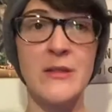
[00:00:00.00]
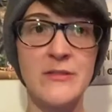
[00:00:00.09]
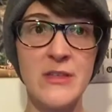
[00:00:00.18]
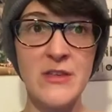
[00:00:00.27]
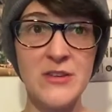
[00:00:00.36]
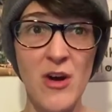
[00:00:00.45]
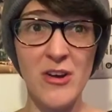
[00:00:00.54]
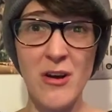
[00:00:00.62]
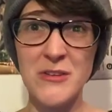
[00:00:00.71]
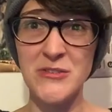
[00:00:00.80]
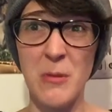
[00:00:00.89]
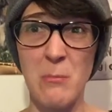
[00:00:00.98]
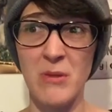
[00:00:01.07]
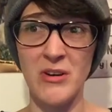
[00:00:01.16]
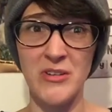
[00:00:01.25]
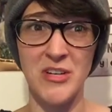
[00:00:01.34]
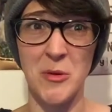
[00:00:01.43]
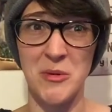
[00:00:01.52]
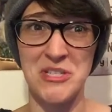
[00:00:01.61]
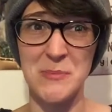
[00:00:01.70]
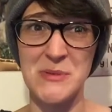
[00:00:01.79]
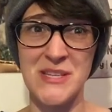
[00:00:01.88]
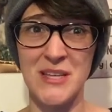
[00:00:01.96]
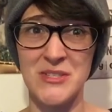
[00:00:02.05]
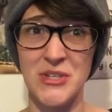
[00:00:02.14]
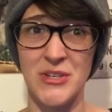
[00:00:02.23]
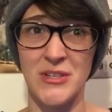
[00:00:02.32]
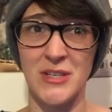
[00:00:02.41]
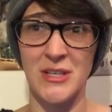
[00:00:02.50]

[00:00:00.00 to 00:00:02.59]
Then the doll calls her a murderer, which upsets her